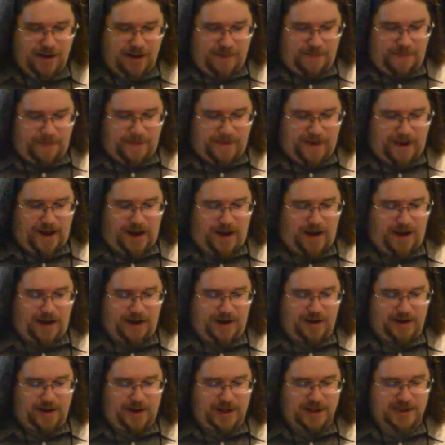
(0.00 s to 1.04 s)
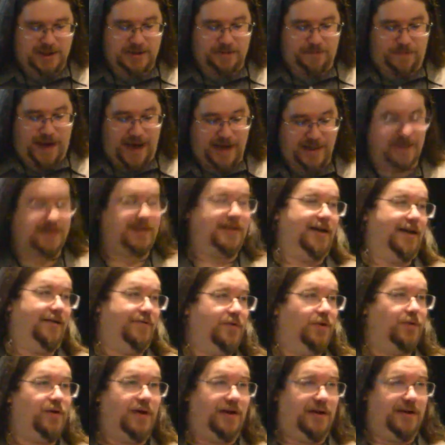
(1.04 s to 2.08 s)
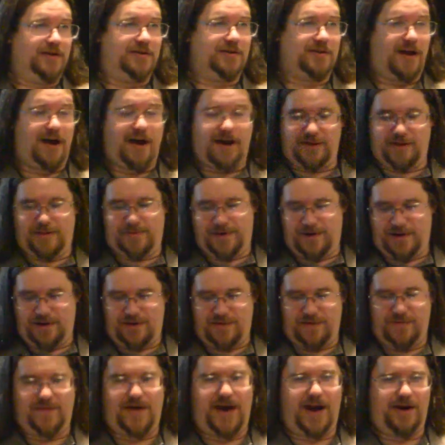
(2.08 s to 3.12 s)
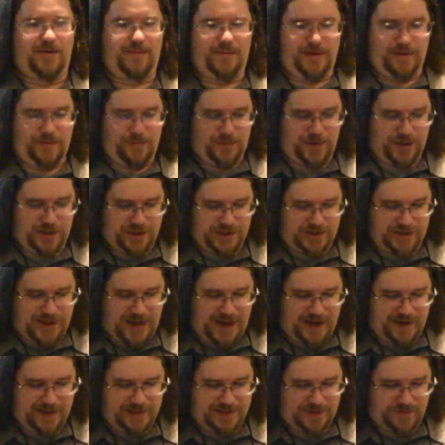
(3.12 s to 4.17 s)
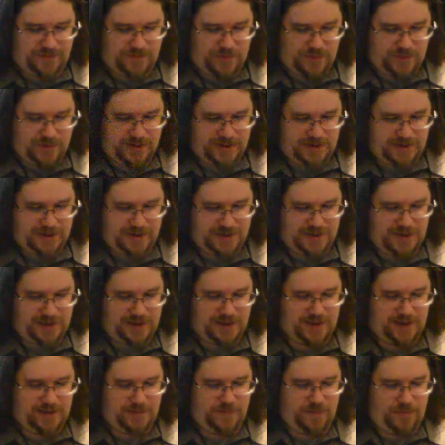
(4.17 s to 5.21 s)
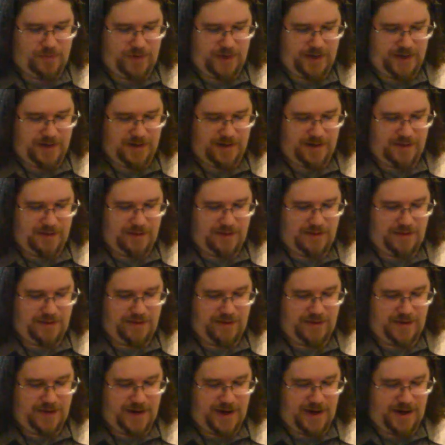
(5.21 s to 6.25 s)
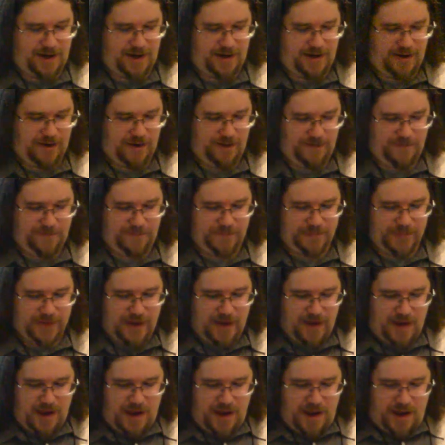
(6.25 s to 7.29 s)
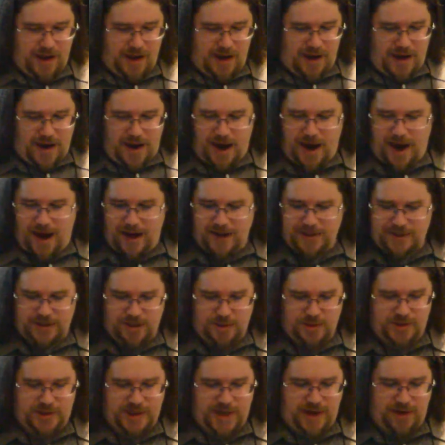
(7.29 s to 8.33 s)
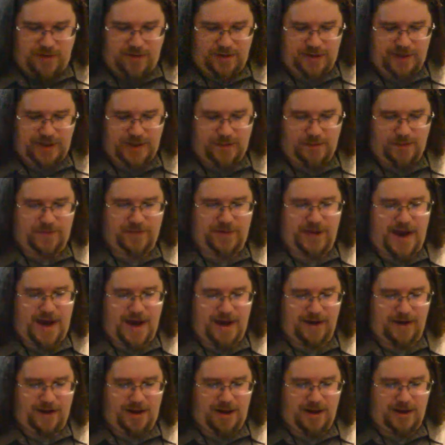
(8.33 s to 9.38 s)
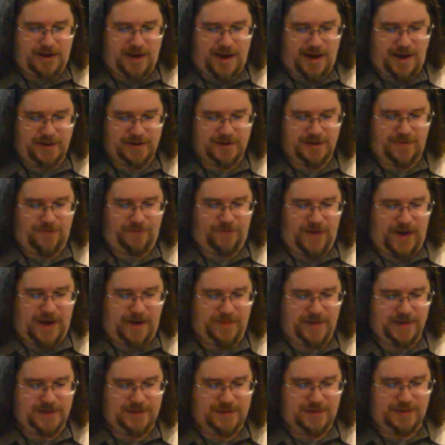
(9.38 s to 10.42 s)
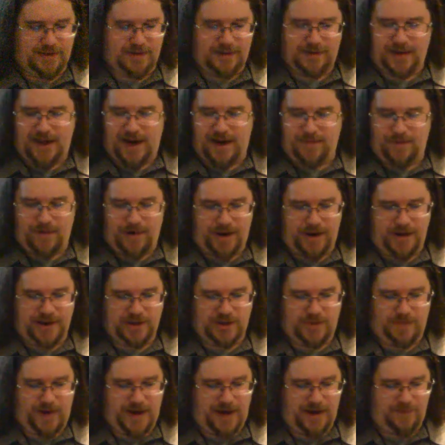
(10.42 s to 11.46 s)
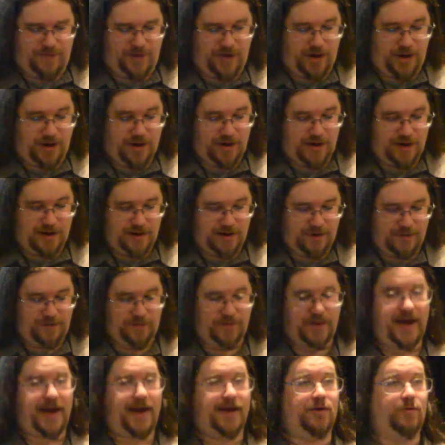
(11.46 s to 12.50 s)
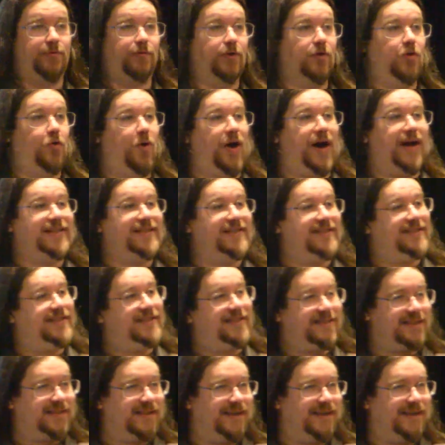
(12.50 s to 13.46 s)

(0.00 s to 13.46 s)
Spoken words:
especially if you can install them in your environment, which that is, of course, the sticking point there. So generally, we've got all kinds of famous libraries you may have heard of, like Requests